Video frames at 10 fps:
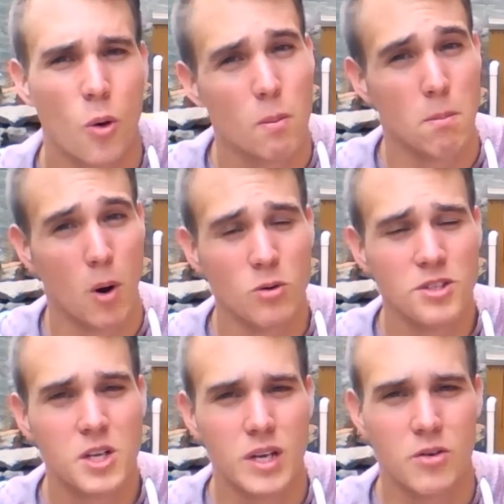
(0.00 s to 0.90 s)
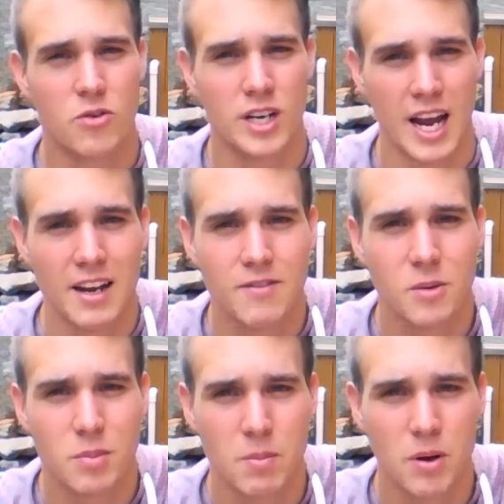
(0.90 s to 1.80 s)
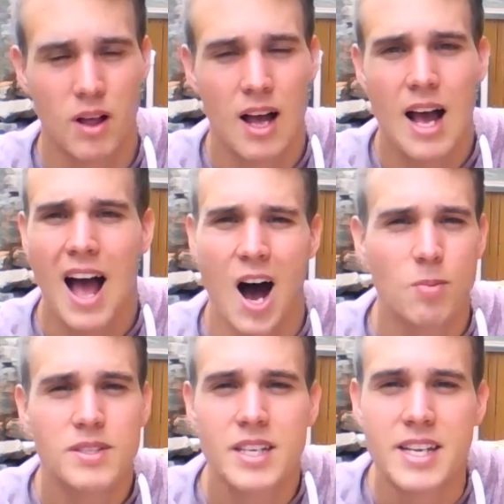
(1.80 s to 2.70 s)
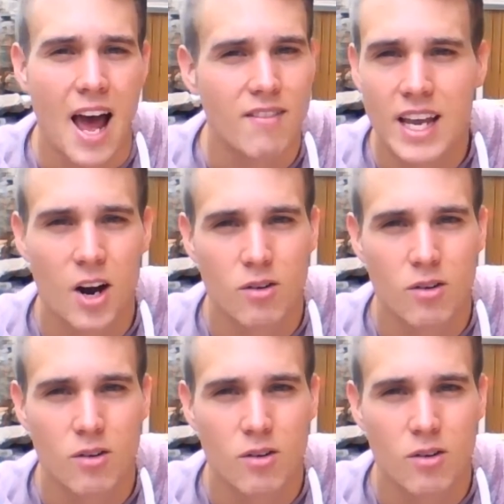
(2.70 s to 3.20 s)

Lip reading: or molds that we create for people help us to navigate our